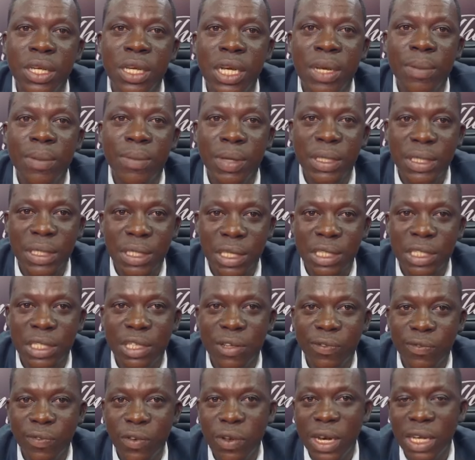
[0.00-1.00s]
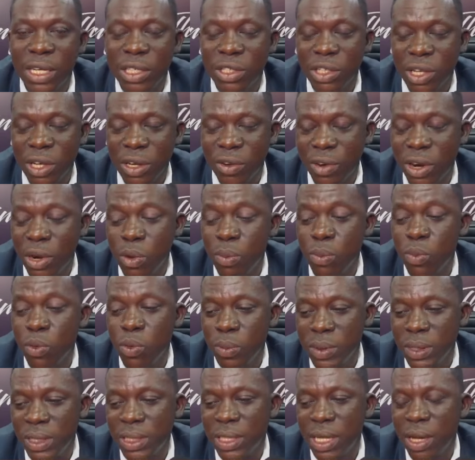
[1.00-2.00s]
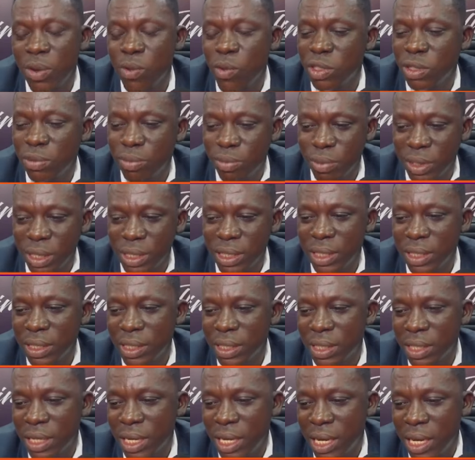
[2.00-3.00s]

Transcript: Mrs. Yvonne Obuobisa was present.